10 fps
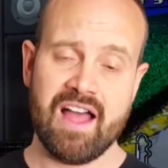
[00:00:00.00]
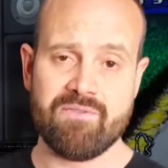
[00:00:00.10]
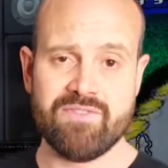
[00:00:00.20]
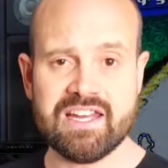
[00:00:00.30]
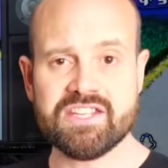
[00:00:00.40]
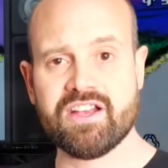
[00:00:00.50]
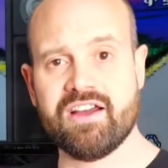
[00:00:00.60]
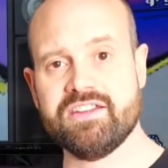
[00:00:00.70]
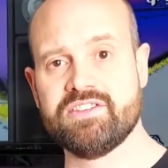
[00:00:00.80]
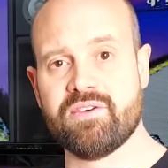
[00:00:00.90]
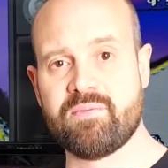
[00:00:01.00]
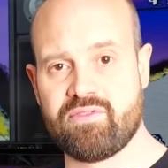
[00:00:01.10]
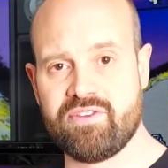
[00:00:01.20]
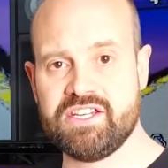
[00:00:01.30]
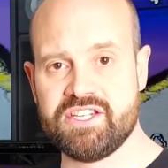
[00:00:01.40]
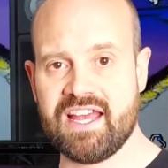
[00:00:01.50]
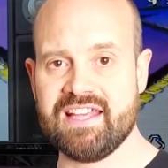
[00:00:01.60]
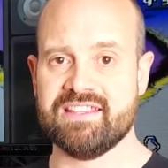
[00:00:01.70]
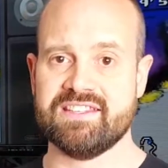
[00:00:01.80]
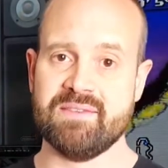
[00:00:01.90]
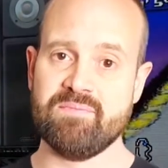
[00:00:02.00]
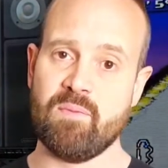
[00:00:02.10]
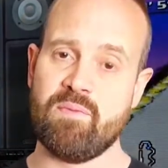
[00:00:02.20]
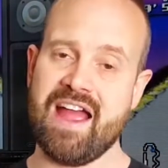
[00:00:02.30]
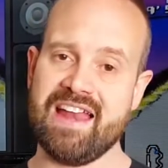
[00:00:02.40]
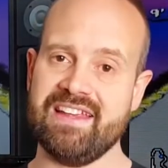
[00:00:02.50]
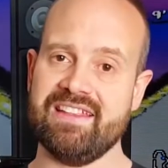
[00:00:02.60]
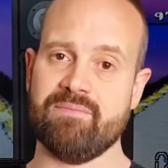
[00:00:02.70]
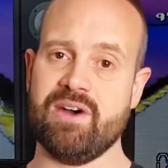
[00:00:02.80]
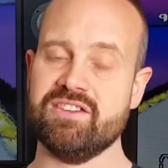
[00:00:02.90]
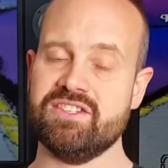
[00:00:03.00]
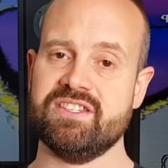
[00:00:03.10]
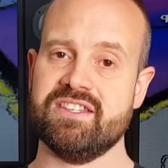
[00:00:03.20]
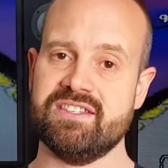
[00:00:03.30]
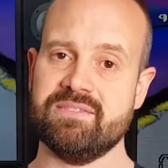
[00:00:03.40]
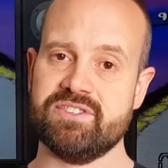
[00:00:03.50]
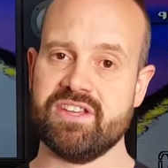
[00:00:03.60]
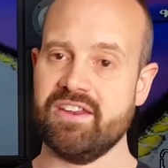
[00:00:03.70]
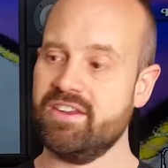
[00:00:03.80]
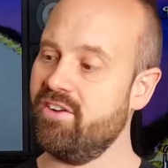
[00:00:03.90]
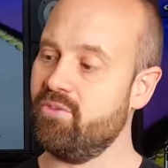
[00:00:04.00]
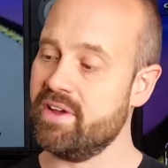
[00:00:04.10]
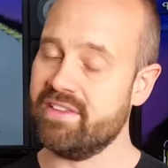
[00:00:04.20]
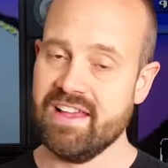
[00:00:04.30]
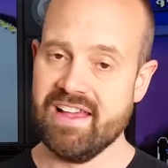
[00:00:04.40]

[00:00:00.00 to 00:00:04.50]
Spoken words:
I'm really starting to appreciate the simple branding that Master System started off with,